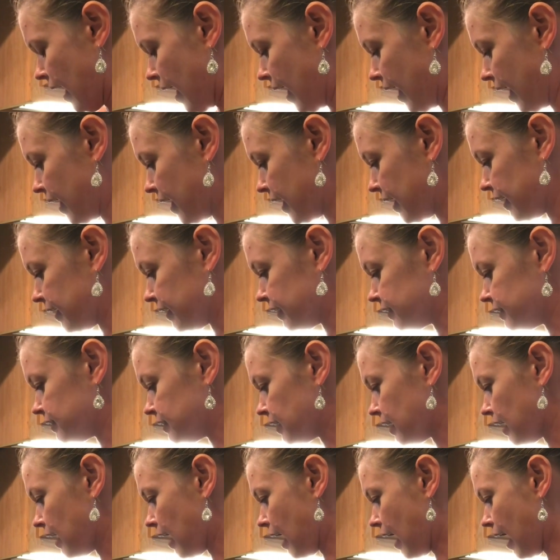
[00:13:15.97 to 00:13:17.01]
and
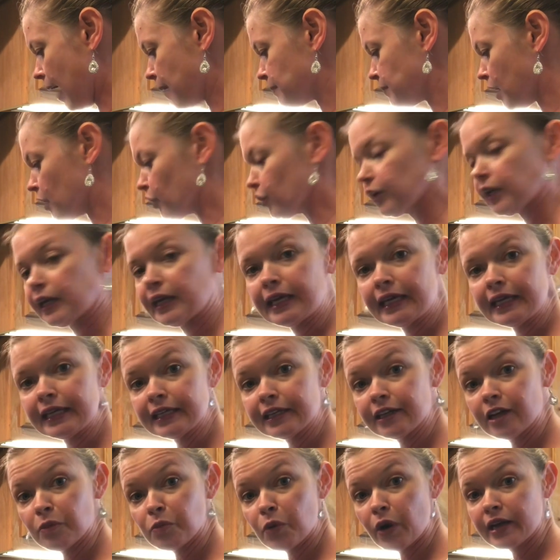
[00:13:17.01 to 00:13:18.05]
I'm not going to heat
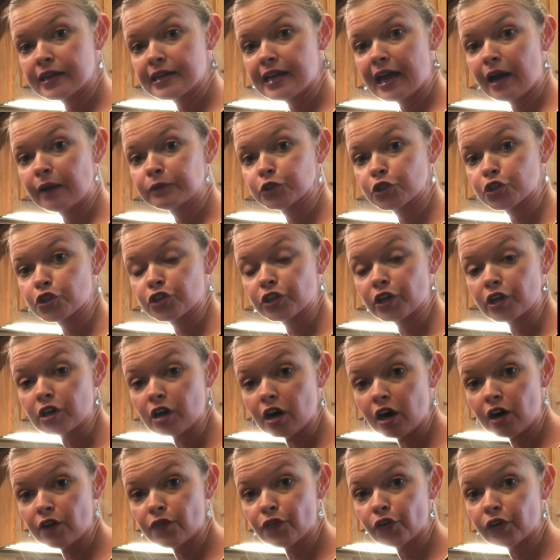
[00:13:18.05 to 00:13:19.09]
it up right now. I'm just going to
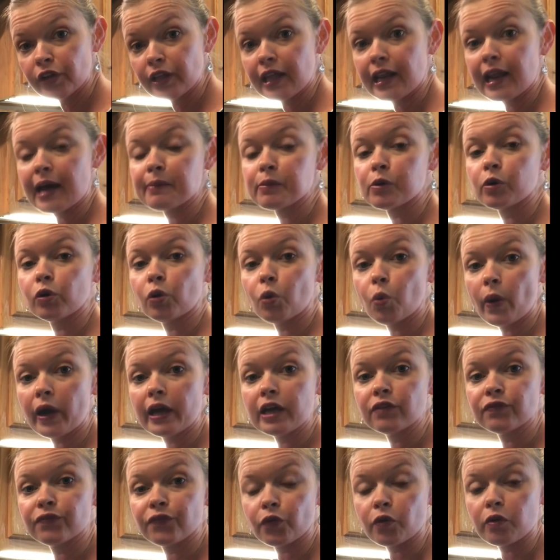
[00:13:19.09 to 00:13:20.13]
cover it, and I'm going to
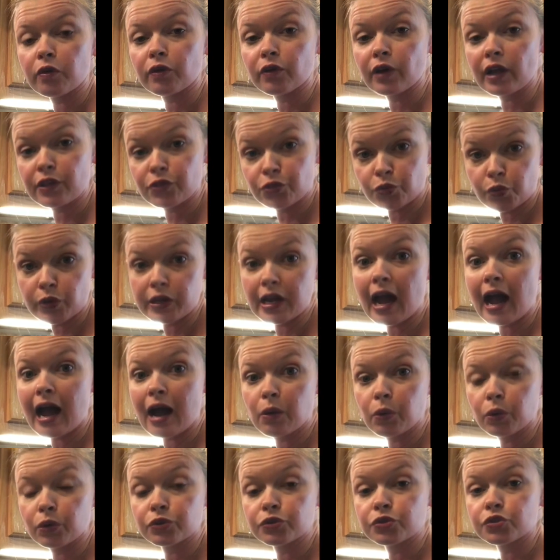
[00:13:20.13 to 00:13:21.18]
wait for 3
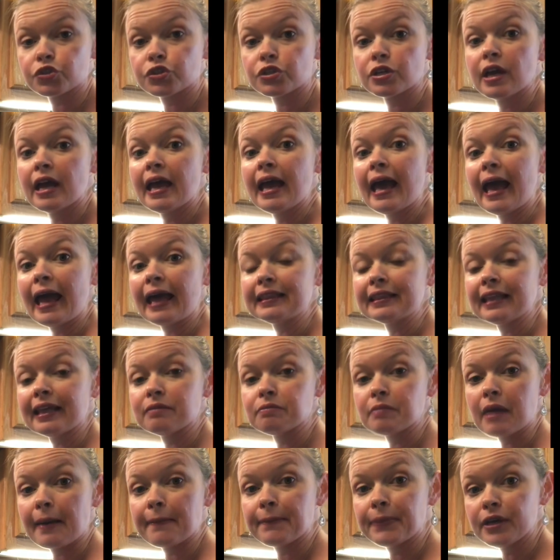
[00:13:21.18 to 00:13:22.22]
hours and let
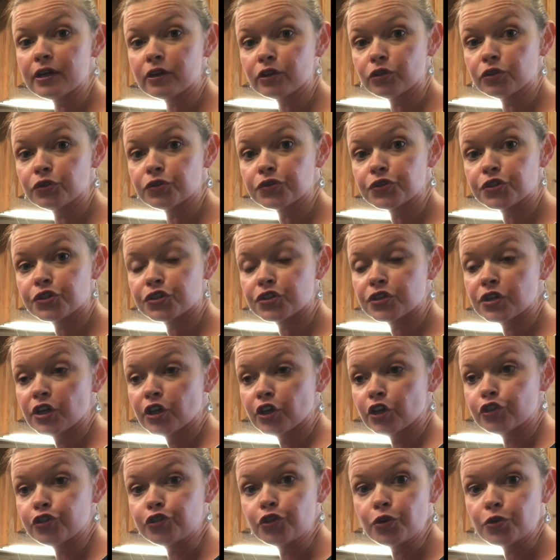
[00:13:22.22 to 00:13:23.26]
my pickles
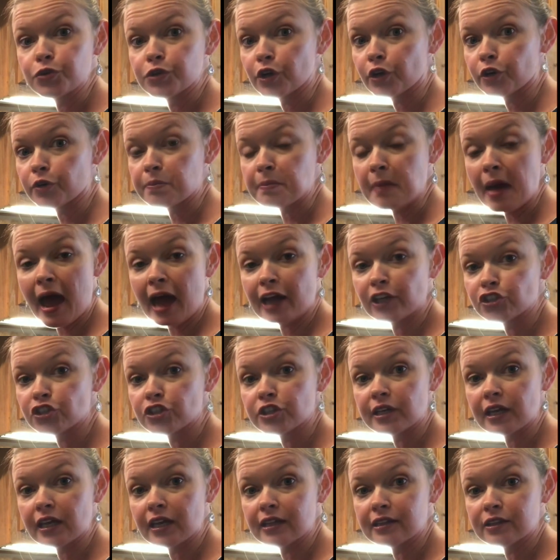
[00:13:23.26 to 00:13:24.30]
do their
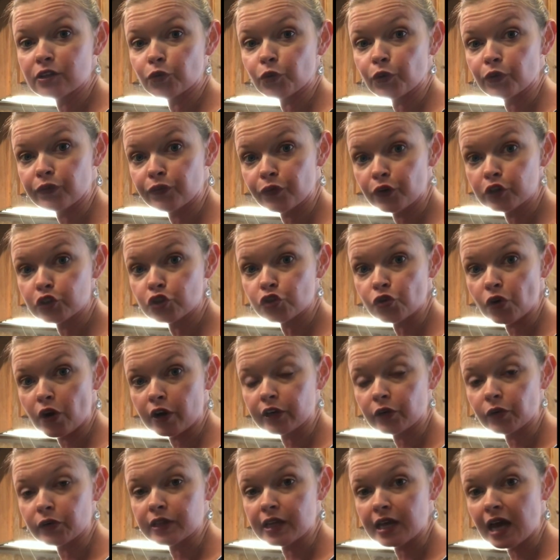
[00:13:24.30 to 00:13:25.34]
magic in the
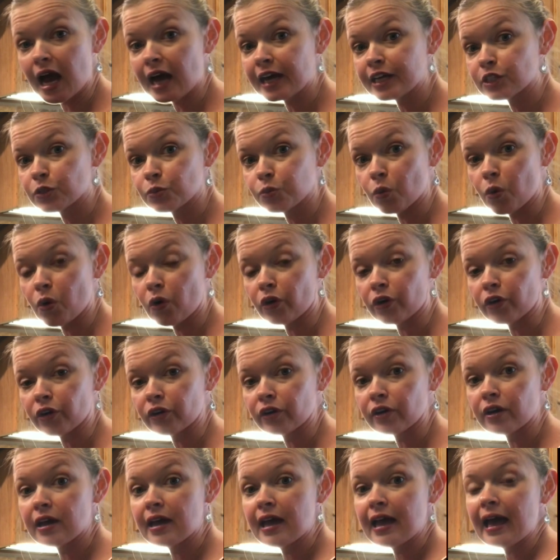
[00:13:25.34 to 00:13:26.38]
refrigerator in the ice
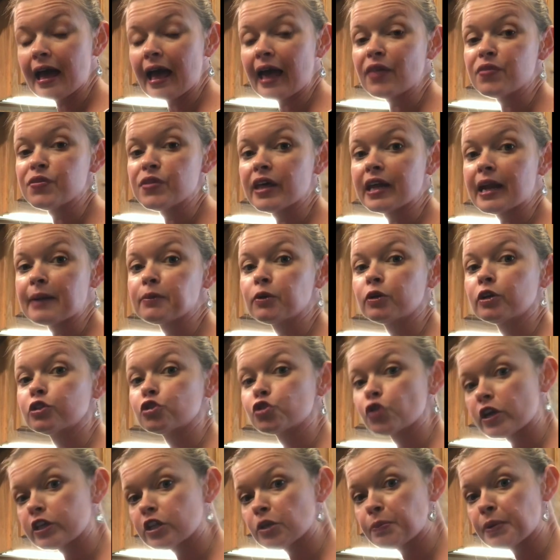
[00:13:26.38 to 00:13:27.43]
water, and then I'm going to
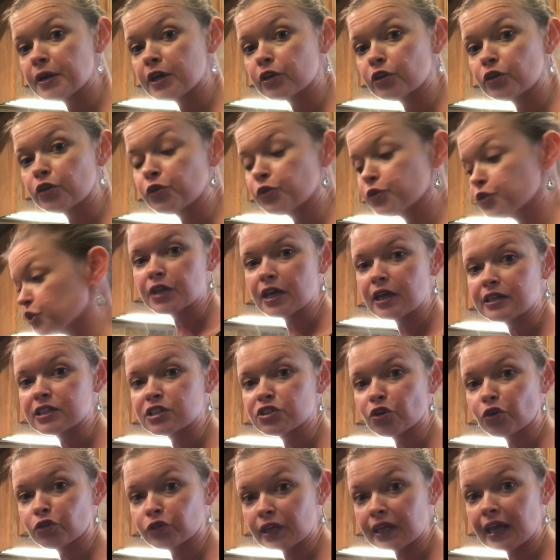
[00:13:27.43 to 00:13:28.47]
drain the pickles and
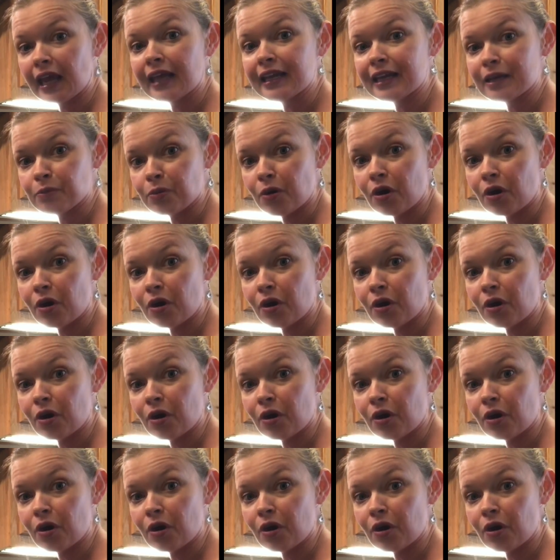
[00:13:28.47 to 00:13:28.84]
start the canning